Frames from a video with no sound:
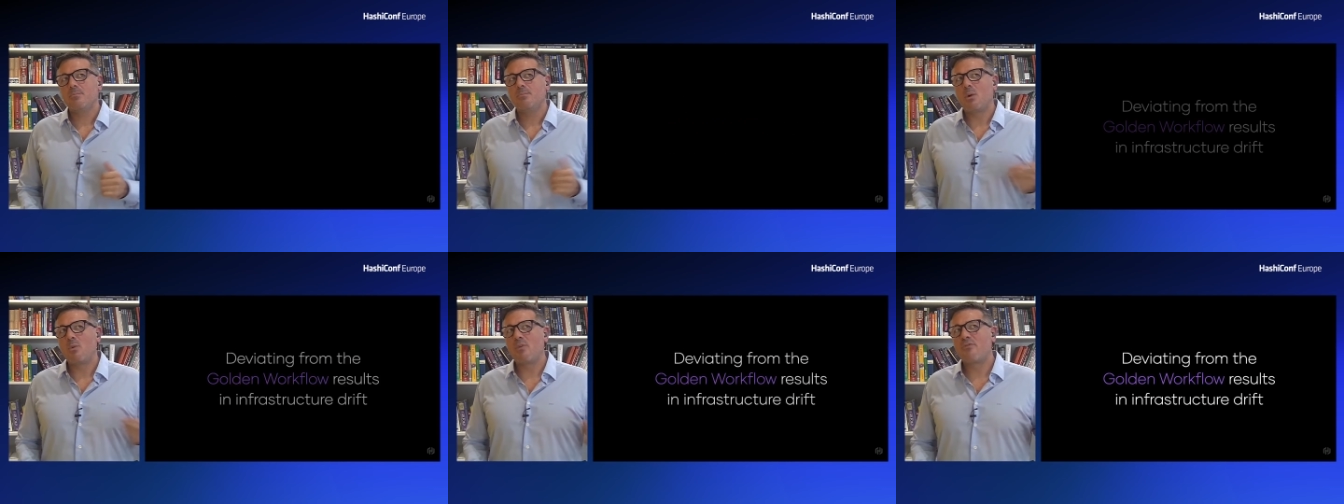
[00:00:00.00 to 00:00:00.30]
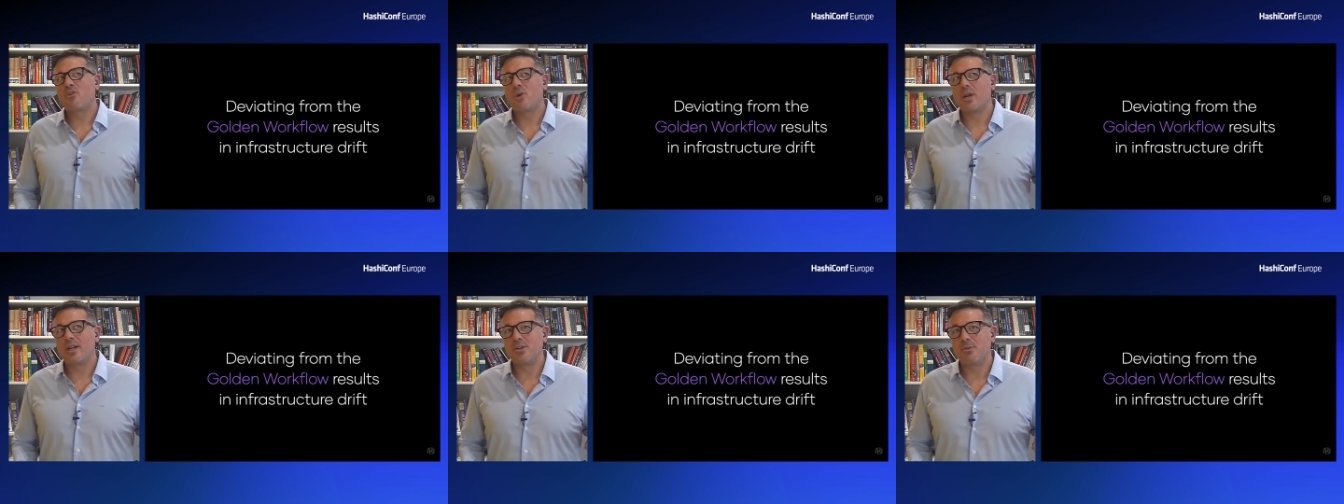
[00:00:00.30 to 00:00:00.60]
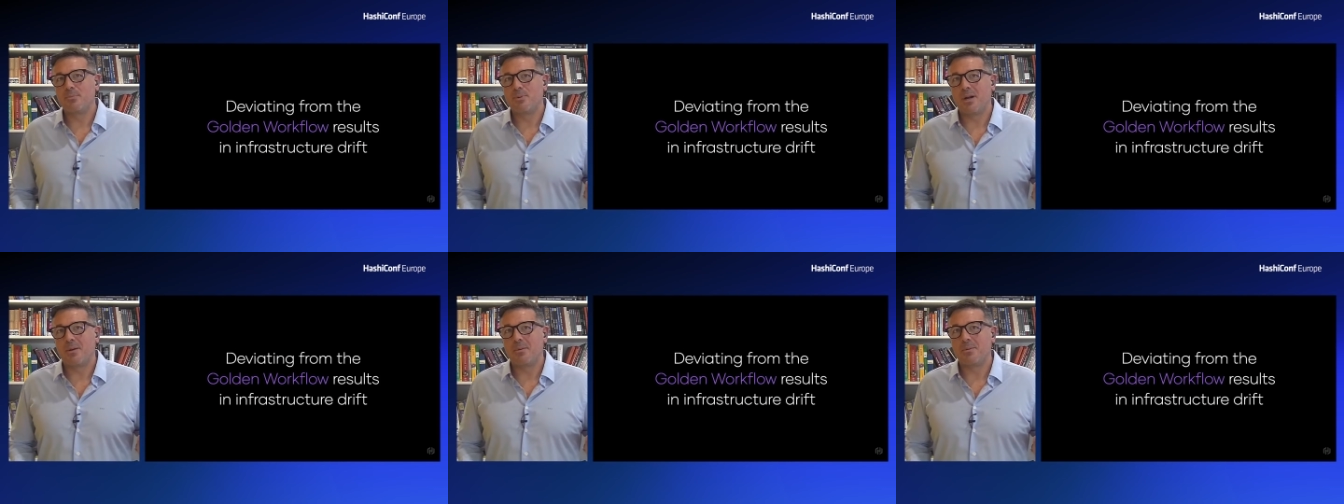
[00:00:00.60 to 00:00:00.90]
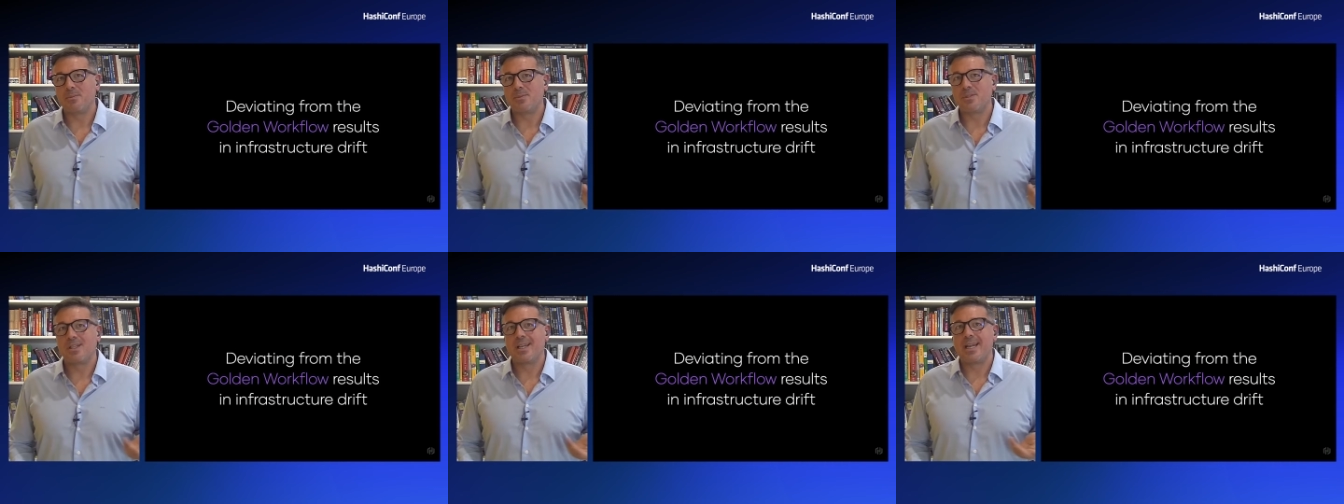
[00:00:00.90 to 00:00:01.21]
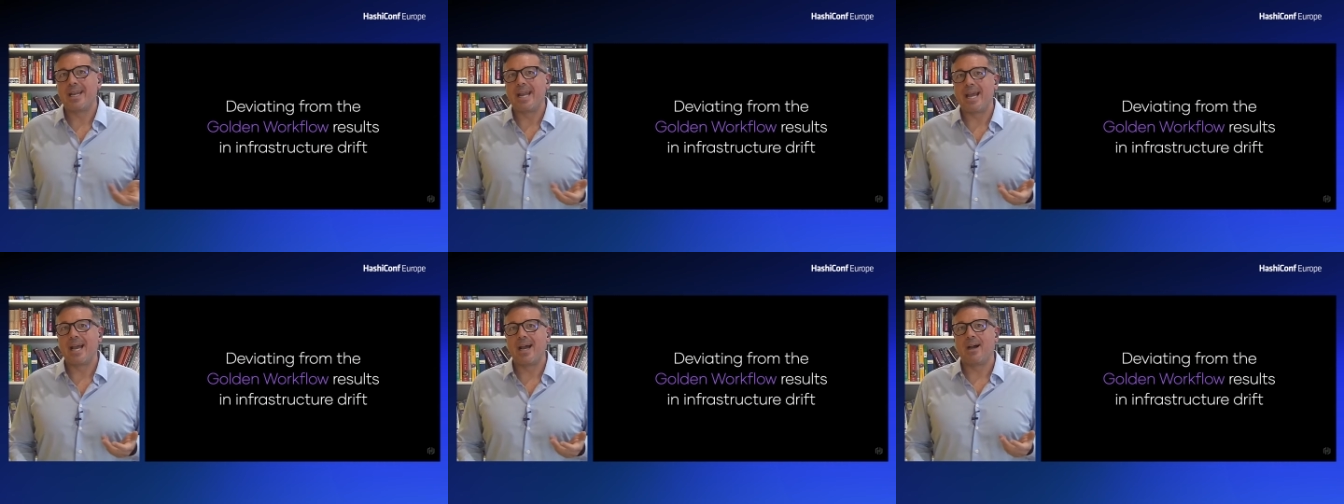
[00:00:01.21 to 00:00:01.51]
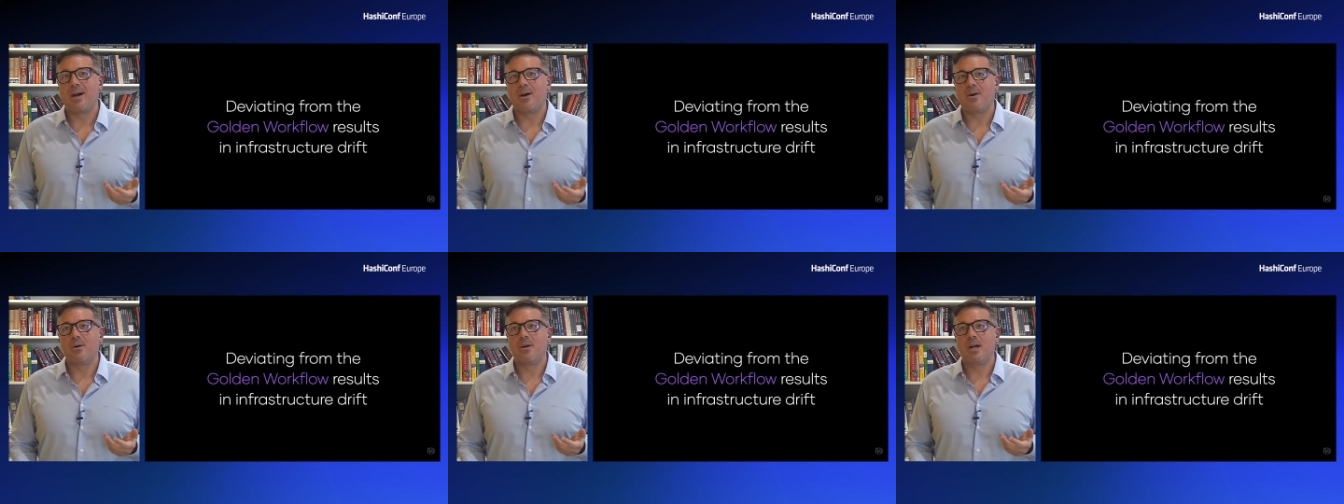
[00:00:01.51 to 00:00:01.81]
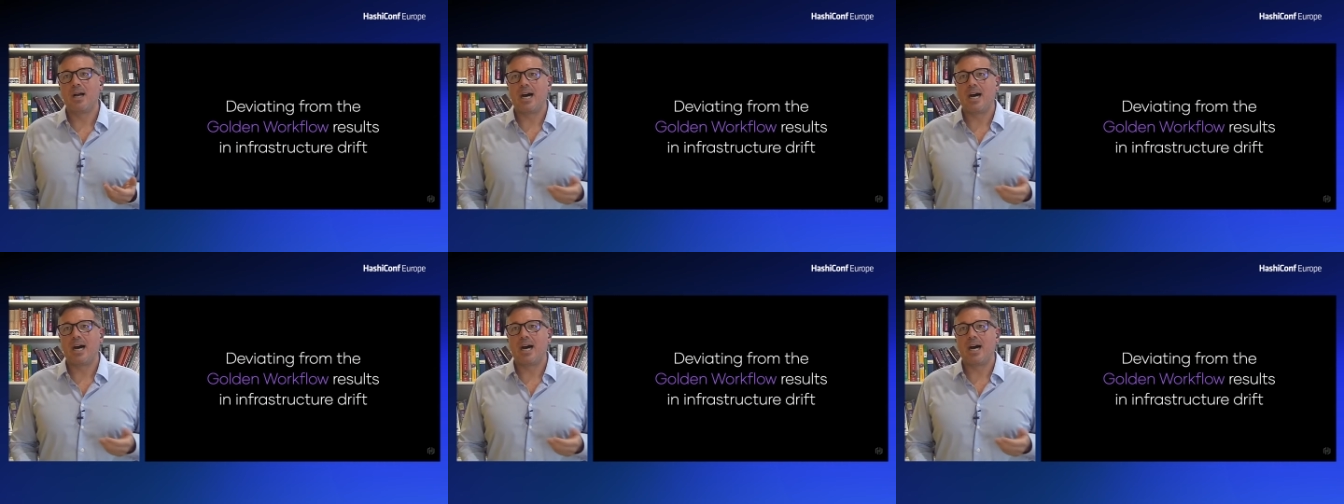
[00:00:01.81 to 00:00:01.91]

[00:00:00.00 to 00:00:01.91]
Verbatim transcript: but we've created new problems. Now,